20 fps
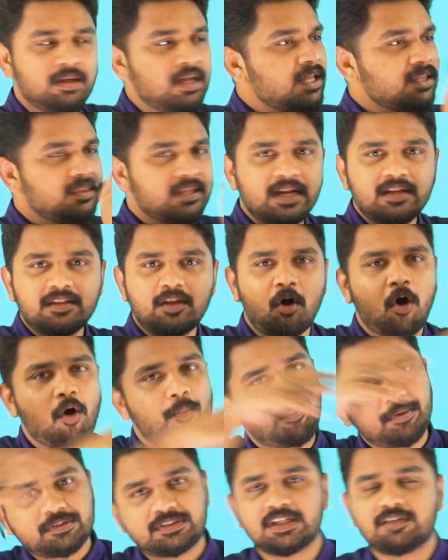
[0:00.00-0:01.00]
then the
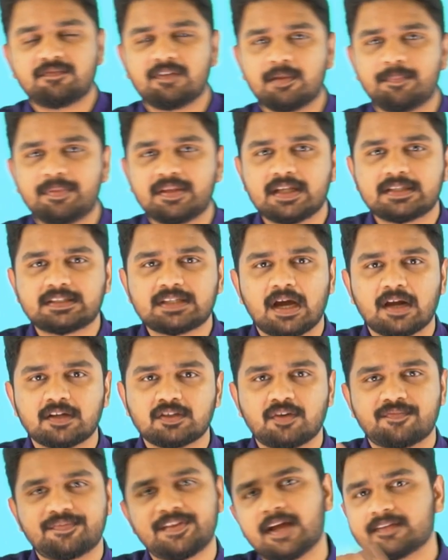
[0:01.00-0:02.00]
opposite will be the charge
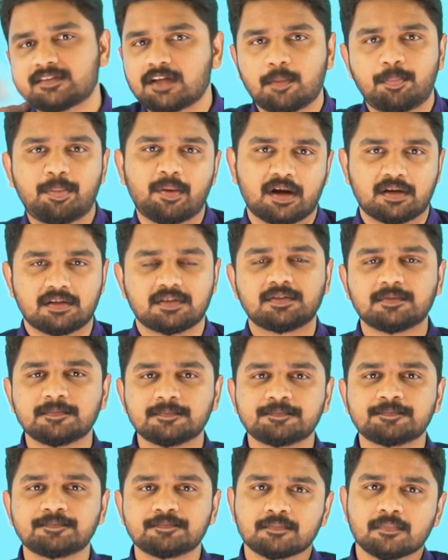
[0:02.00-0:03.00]
of the other part.
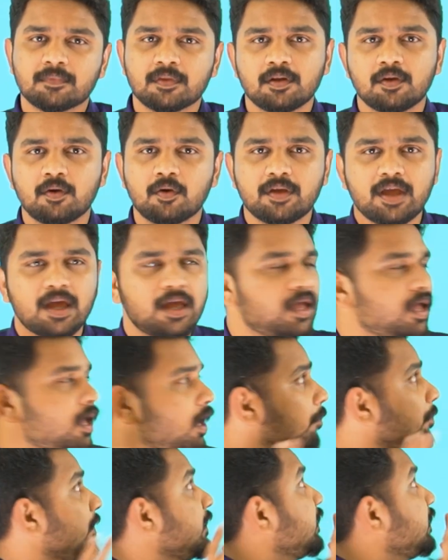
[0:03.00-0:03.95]
Okay, but